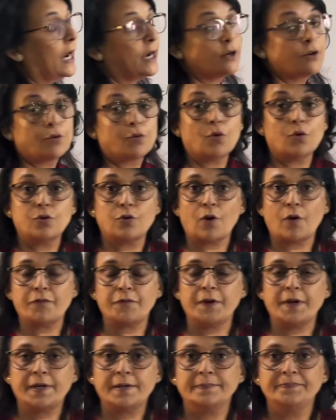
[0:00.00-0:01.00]

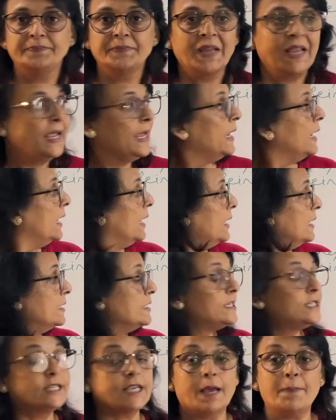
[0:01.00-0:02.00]
heterotrophic
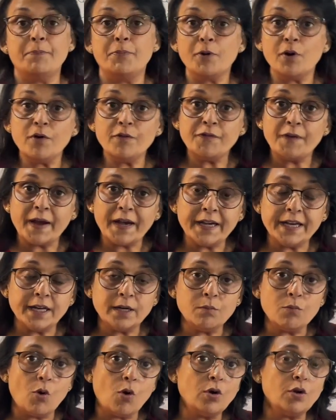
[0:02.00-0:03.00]

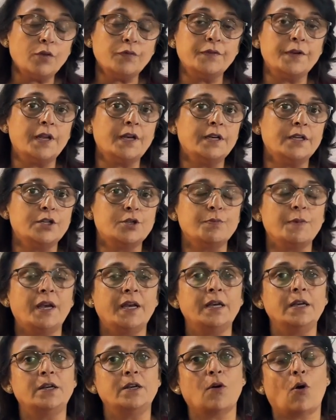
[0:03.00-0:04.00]
saprophytic mode of
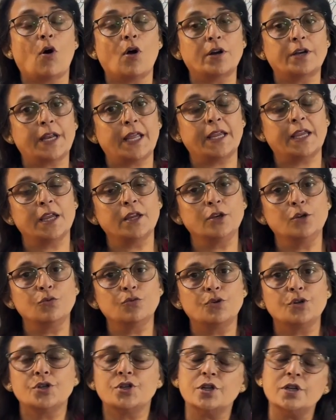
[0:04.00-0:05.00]
nourishment or taking
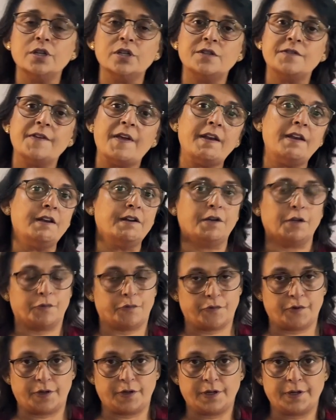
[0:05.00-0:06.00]
nutrition is very
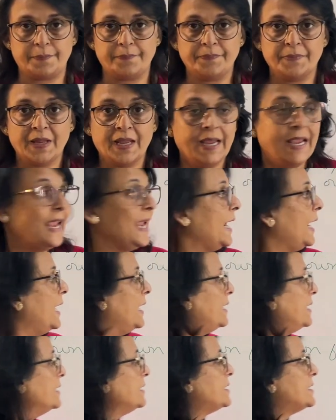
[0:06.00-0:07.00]
different.
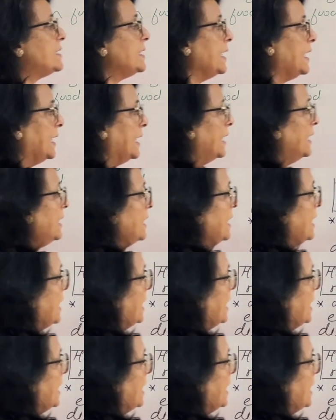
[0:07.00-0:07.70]
It is seen